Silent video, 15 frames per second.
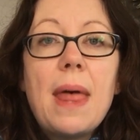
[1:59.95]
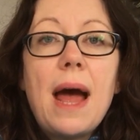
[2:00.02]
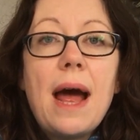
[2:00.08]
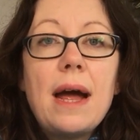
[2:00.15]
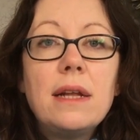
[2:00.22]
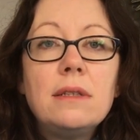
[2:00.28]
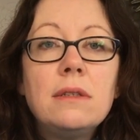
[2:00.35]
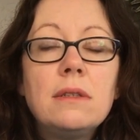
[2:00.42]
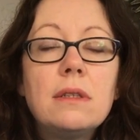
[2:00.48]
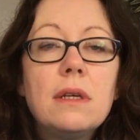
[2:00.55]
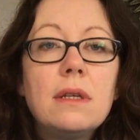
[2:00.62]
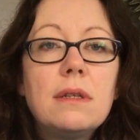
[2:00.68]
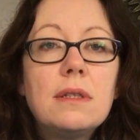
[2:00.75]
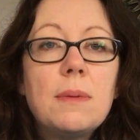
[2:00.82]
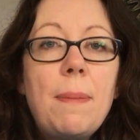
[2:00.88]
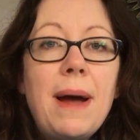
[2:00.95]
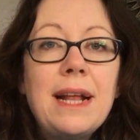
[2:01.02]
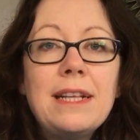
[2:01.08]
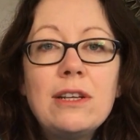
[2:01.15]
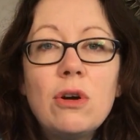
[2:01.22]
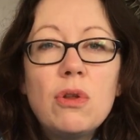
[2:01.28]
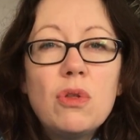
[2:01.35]
and
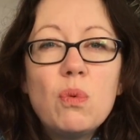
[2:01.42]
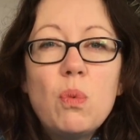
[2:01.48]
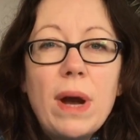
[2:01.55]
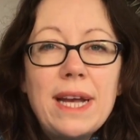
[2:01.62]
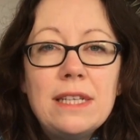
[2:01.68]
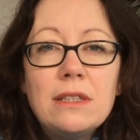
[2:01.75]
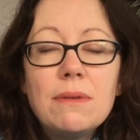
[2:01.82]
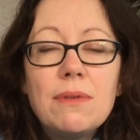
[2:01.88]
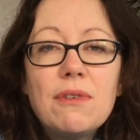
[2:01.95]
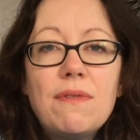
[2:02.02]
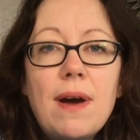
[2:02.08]
depending on the weight of the